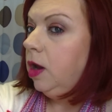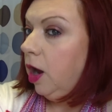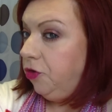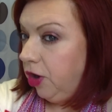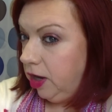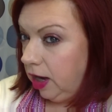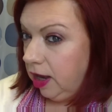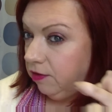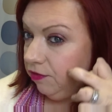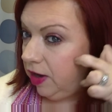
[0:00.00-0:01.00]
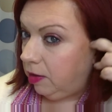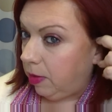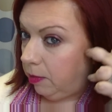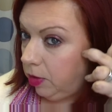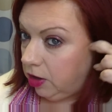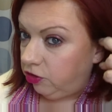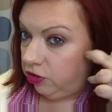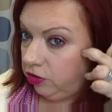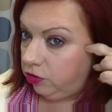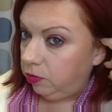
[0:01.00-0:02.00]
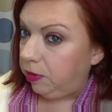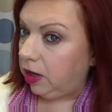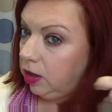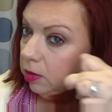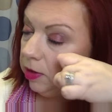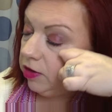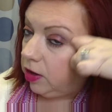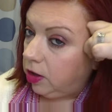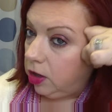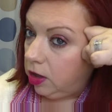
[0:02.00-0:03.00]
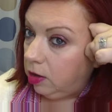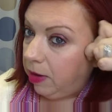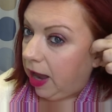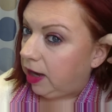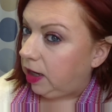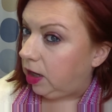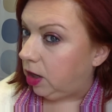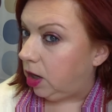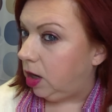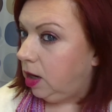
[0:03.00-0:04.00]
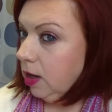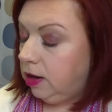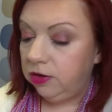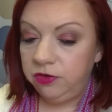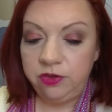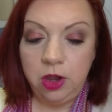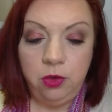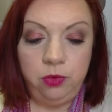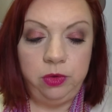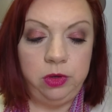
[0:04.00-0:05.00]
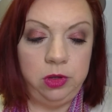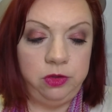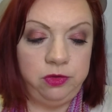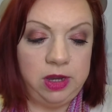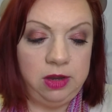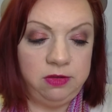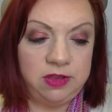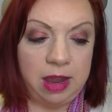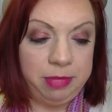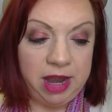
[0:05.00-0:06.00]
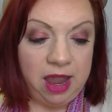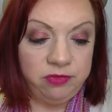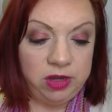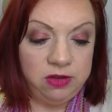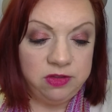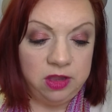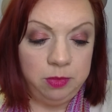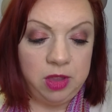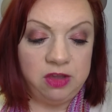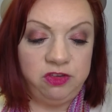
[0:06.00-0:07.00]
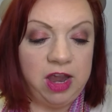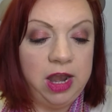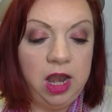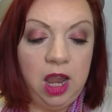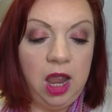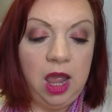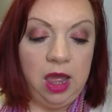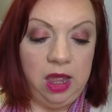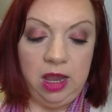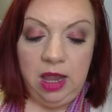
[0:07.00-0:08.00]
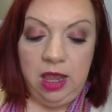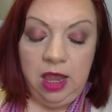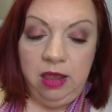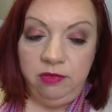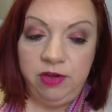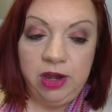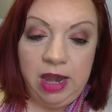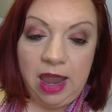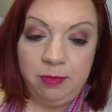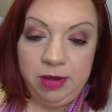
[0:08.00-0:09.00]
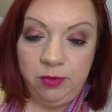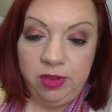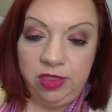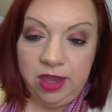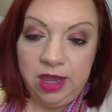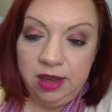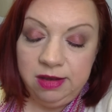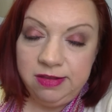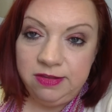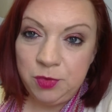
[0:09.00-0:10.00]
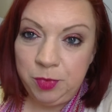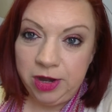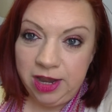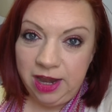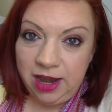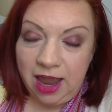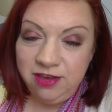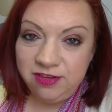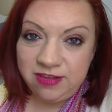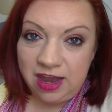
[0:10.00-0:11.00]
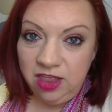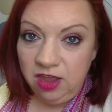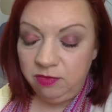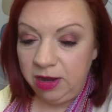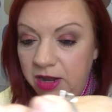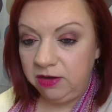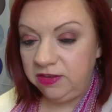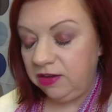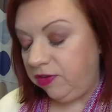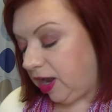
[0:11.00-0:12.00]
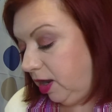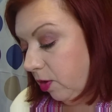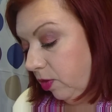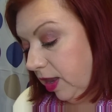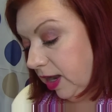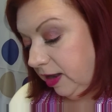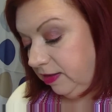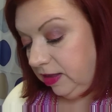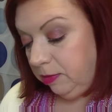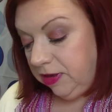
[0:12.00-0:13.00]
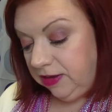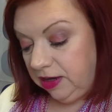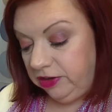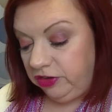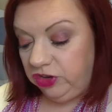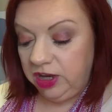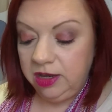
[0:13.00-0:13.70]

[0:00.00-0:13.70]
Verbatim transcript: I tried to kind of fade my blush to be a little bit darker in the back here. So, so I used that, but I haven't used the lip gloss yet. Very happy with it. It's so pretty. I just, I love my NARS stuff. And I know that it's limited edition